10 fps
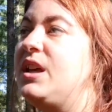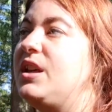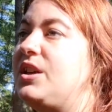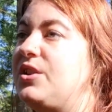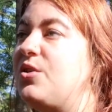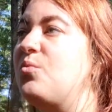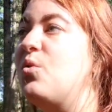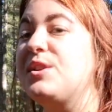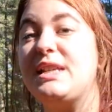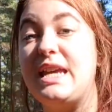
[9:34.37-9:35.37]
you know,
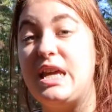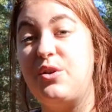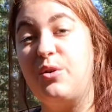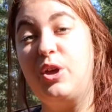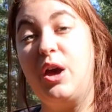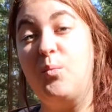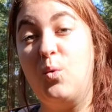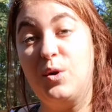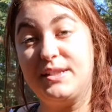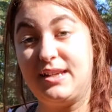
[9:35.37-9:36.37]
what's ego and
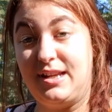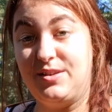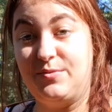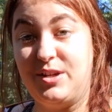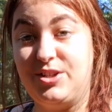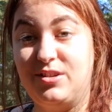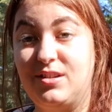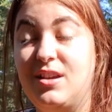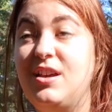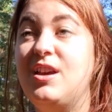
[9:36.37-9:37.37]
what's intuition,
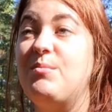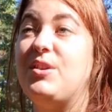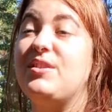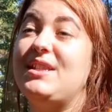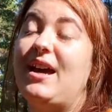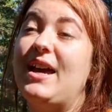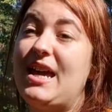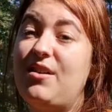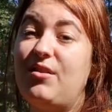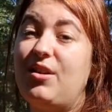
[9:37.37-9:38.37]
because our
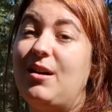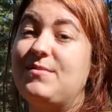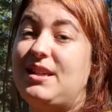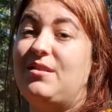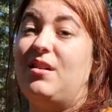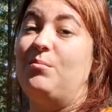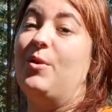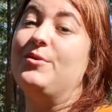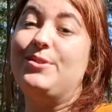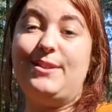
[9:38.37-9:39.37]
ego comes in
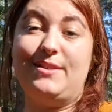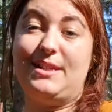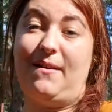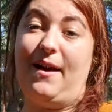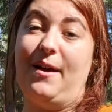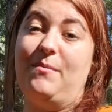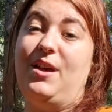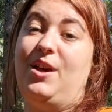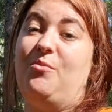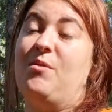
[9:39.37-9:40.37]
most of the time
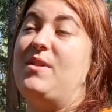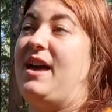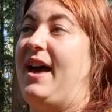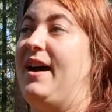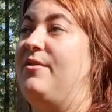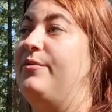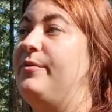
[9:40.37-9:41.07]
when we have